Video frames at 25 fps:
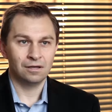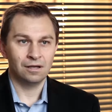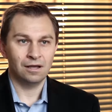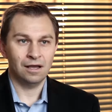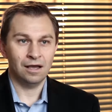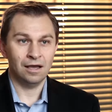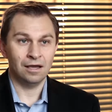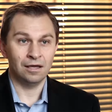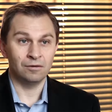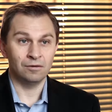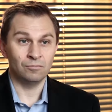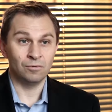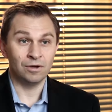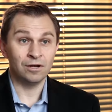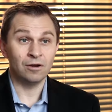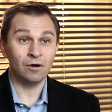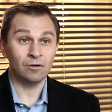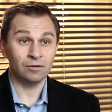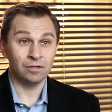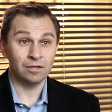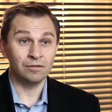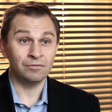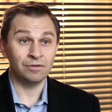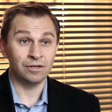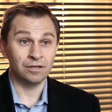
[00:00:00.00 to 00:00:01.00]
And we're
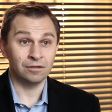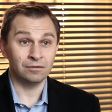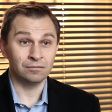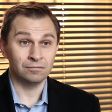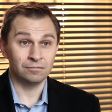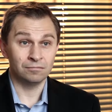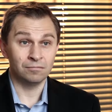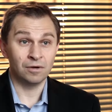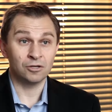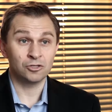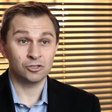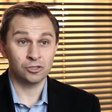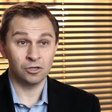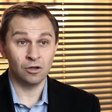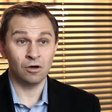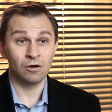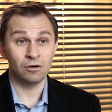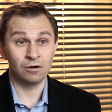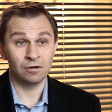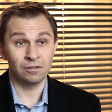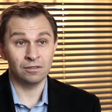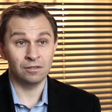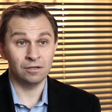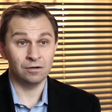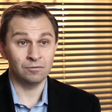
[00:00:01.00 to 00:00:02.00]
not living much
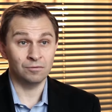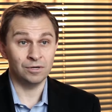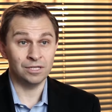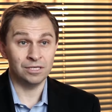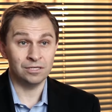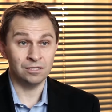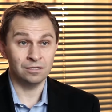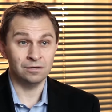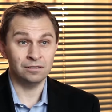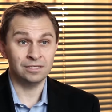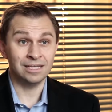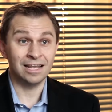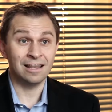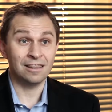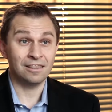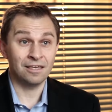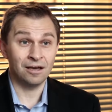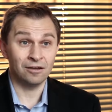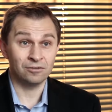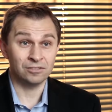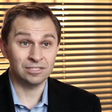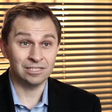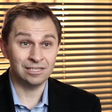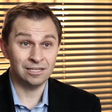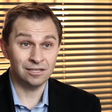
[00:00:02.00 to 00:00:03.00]
longer than we did ten
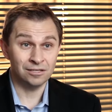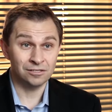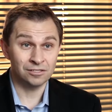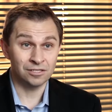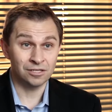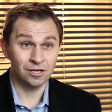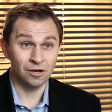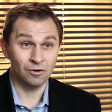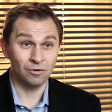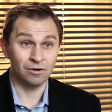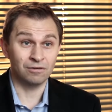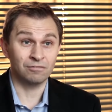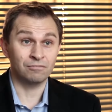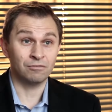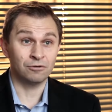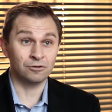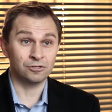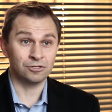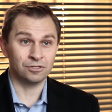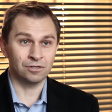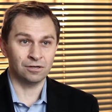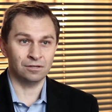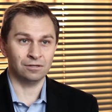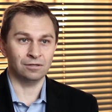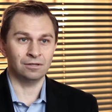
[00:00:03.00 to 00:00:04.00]
thousand years ago,
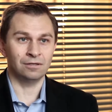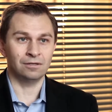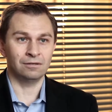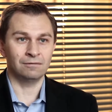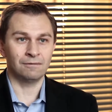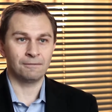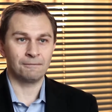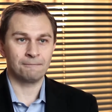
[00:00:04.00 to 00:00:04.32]
unfortunately.